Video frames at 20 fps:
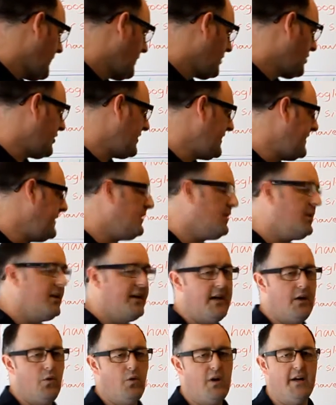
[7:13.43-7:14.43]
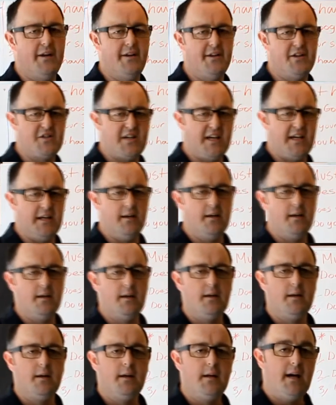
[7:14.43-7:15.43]
Clean layout and design.
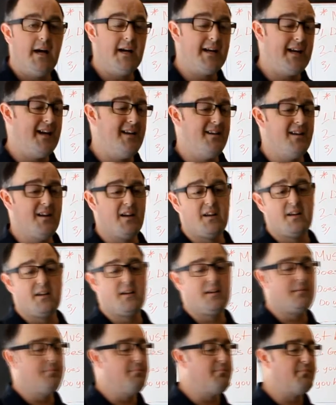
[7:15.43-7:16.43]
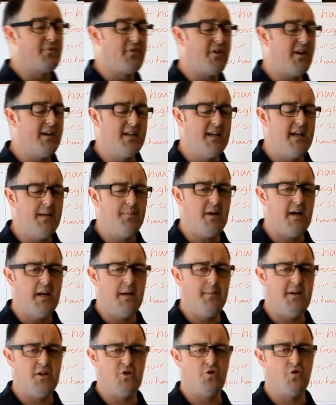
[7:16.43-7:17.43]
Again, try to keep
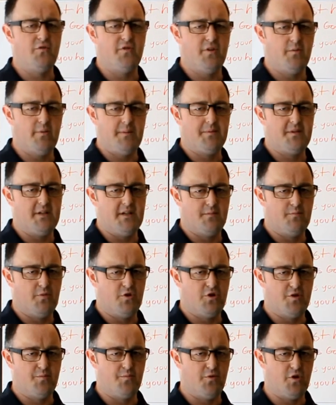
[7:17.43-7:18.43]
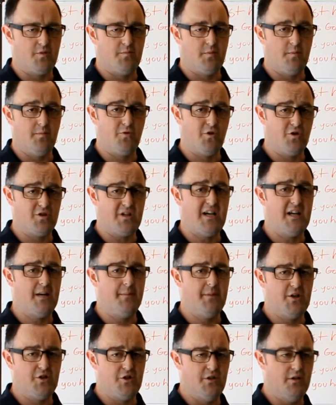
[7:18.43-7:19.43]
animation off your website as much as possible because
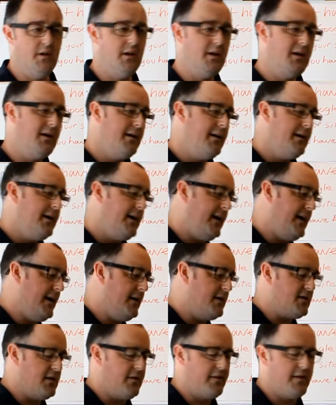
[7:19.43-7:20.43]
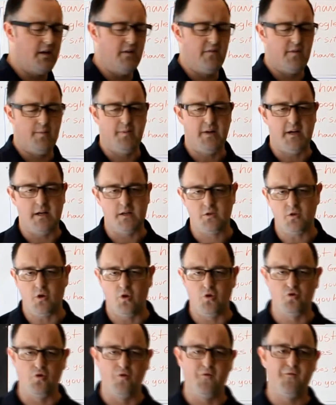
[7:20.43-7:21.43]
animation is a thing of the past.
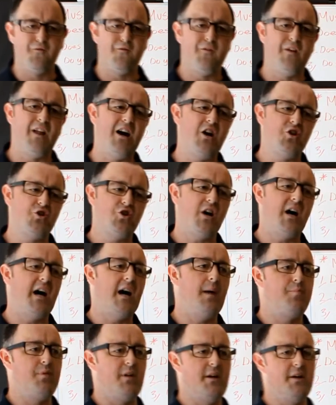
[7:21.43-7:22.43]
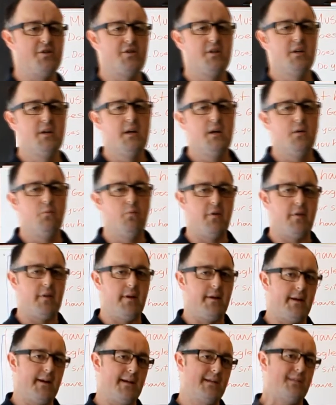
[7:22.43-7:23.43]
Also, flash applets with
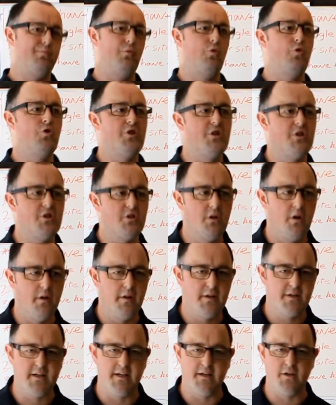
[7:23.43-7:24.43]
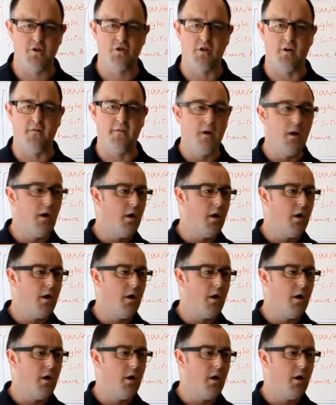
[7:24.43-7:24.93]
like explosions and all this kind of stuff,